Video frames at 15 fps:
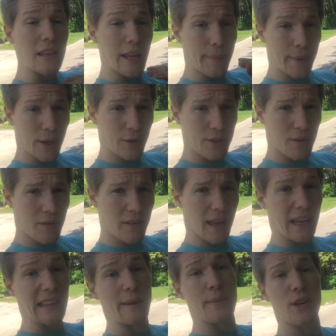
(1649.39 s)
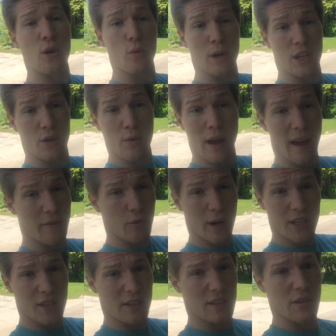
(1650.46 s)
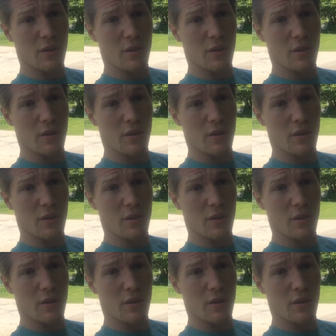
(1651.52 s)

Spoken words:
Let me know what you think. Let me know what you have questions.